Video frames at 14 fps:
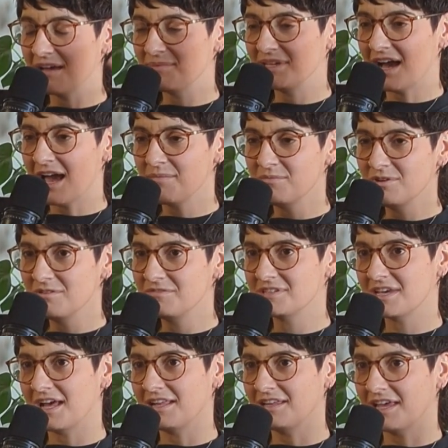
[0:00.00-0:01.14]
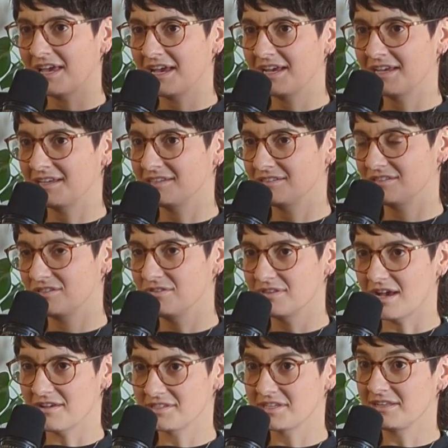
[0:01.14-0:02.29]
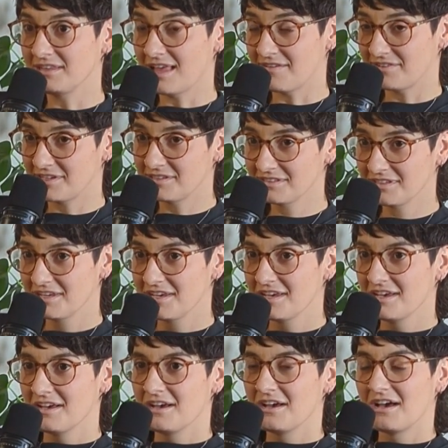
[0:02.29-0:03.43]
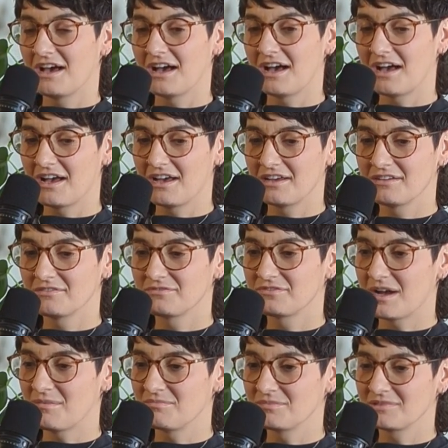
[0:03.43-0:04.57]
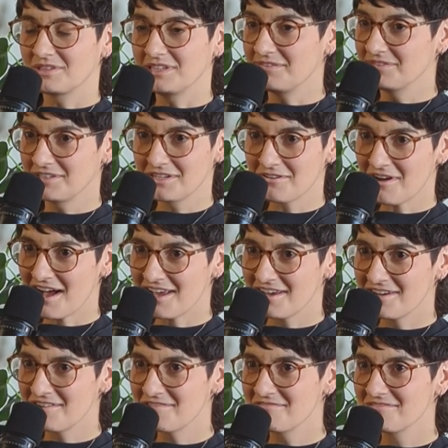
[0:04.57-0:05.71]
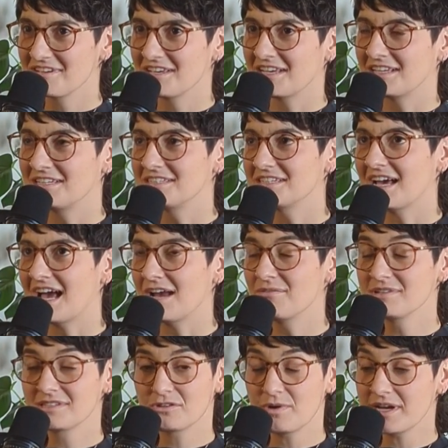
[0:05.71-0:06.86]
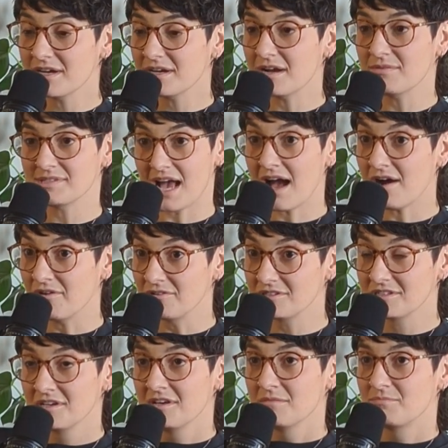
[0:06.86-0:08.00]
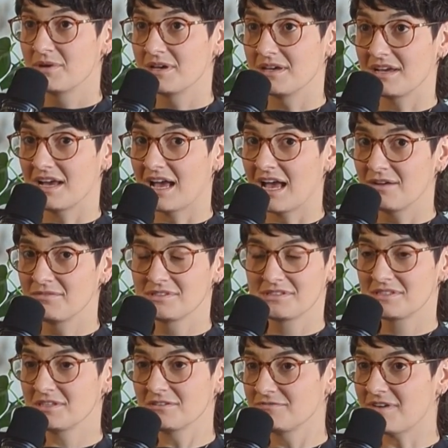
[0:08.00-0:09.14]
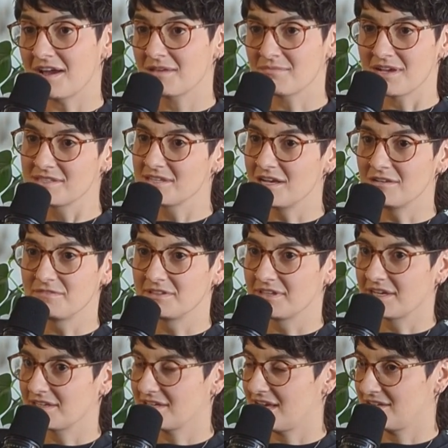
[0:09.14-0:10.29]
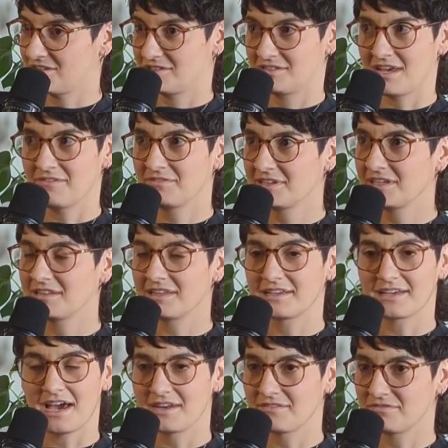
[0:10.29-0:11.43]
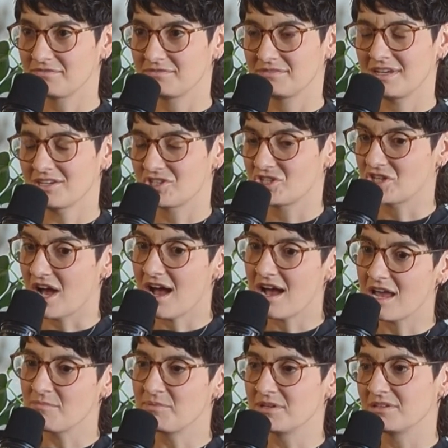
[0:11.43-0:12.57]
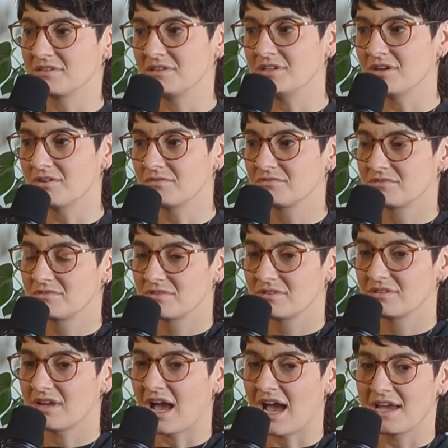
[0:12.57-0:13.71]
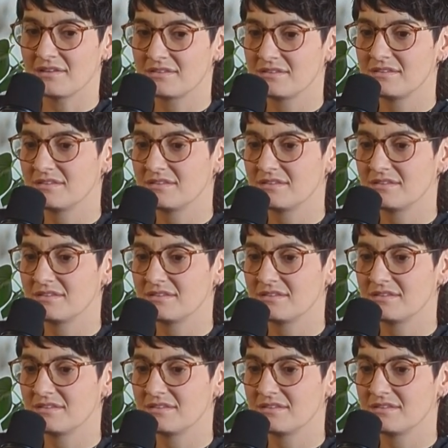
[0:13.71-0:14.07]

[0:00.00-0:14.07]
I moved to LA in 2011 from Cleveland, Ohio, and I was queer. I was out, but I was still finding myself and like definitely like kind of not shy, but you know, I